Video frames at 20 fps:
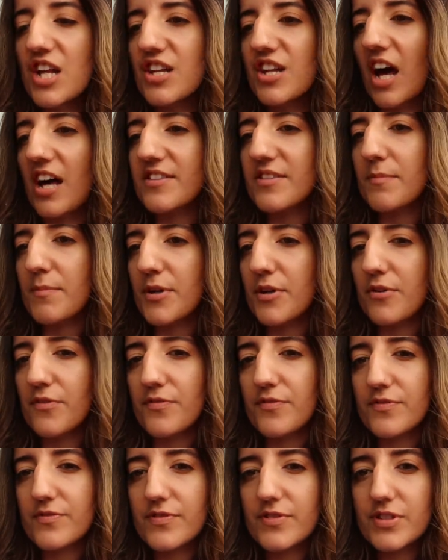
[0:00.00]
not the move.
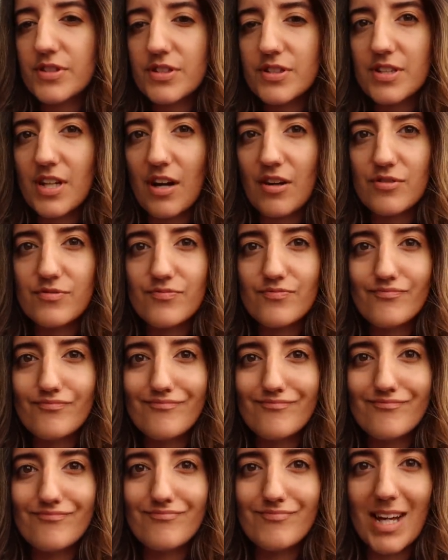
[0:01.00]
So
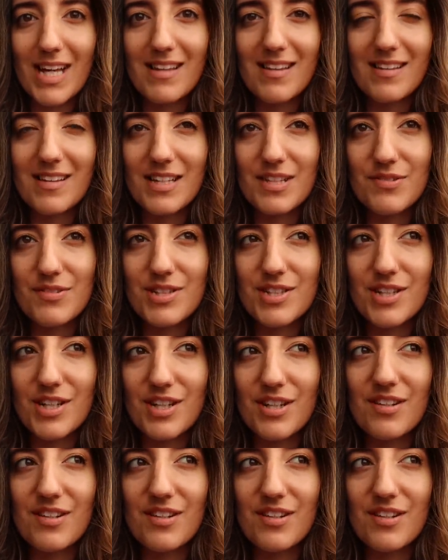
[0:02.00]
I think this is a good